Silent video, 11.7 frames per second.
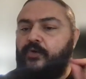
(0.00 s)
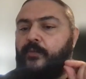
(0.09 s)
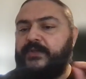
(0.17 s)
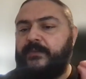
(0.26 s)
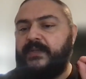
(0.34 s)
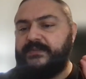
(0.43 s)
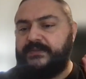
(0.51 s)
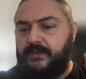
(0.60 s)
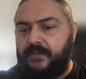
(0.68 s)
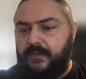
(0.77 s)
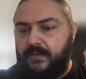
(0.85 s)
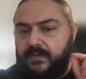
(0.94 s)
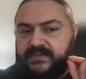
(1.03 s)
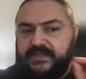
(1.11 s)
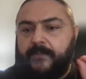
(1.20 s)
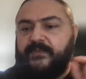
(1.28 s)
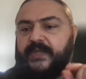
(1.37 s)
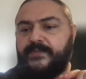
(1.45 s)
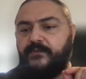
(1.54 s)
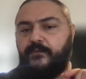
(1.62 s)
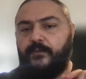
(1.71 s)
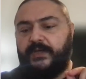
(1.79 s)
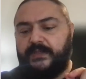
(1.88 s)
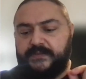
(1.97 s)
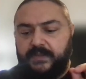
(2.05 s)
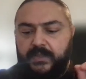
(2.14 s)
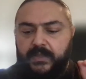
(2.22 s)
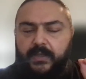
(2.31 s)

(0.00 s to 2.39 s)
optimize some types of queries.